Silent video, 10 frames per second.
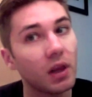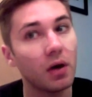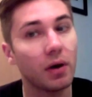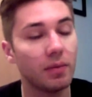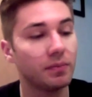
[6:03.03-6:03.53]

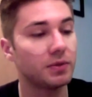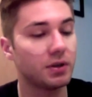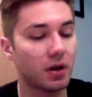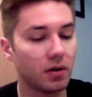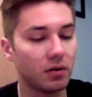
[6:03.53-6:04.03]
Okay,
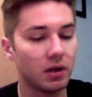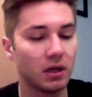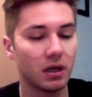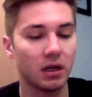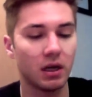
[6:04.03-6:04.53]
so
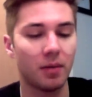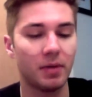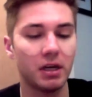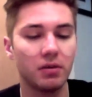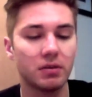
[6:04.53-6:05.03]
I'm
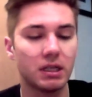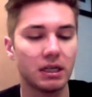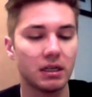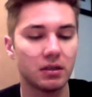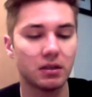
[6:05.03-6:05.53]
going to use
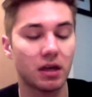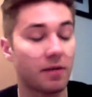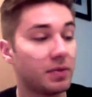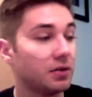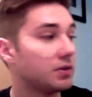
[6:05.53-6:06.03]
these. I've
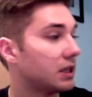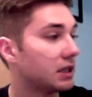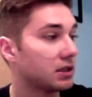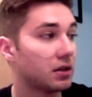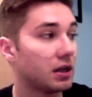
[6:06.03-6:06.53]
been using
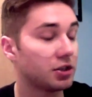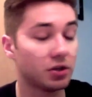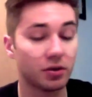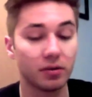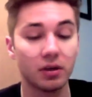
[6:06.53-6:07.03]
this a lot
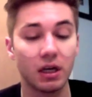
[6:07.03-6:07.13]
too.